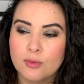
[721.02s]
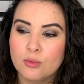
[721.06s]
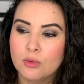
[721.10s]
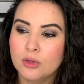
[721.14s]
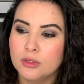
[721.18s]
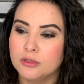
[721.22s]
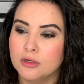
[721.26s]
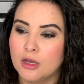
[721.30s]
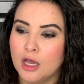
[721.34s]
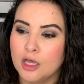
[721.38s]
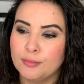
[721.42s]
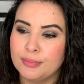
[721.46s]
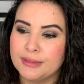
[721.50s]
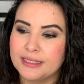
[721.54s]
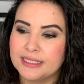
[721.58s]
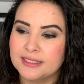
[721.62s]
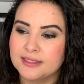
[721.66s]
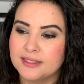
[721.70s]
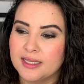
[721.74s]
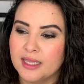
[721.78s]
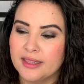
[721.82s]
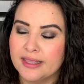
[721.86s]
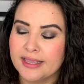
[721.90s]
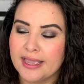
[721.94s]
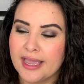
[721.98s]
will not be
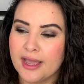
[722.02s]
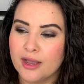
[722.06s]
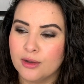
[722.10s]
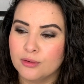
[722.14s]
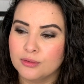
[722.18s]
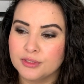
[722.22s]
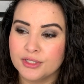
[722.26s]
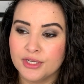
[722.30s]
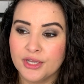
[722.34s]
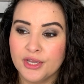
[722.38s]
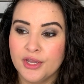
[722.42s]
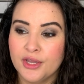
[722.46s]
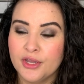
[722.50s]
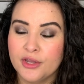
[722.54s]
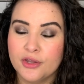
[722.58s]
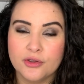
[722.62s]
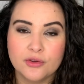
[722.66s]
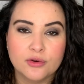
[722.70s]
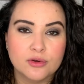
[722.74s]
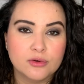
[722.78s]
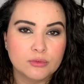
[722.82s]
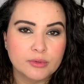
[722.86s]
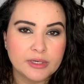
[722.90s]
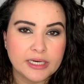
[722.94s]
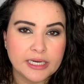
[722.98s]
selling out
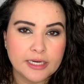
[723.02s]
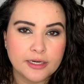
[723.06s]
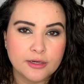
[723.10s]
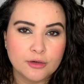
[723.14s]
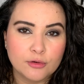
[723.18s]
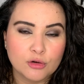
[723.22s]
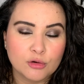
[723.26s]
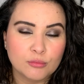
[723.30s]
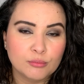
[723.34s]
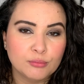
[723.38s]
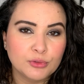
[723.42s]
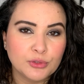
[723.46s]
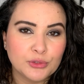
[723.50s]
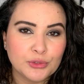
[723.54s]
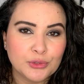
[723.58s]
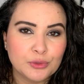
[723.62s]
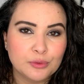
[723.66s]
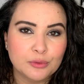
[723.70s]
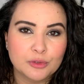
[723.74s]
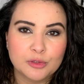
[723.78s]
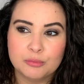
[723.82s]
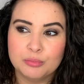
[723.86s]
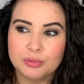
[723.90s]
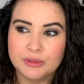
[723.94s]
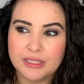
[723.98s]
green or blue
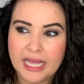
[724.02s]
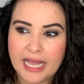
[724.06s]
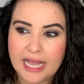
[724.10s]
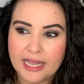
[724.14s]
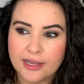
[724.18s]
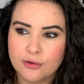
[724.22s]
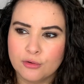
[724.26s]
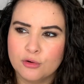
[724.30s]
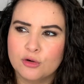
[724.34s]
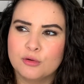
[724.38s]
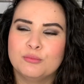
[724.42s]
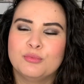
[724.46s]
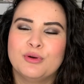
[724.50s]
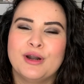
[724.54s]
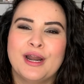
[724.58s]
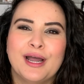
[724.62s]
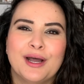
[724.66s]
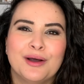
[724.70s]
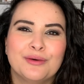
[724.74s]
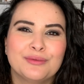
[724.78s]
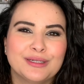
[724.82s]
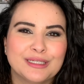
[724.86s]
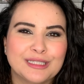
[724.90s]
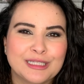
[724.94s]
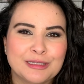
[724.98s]
or black or
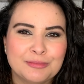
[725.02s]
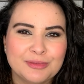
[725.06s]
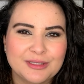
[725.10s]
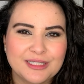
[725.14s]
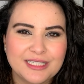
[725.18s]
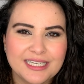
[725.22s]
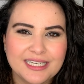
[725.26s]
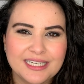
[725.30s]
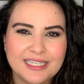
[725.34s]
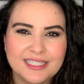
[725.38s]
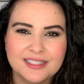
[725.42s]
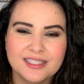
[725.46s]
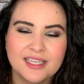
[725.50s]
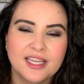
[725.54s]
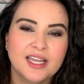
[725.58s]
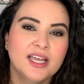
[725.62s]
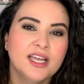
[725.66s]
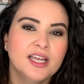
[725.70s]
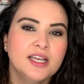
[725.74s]
brown lipsticks,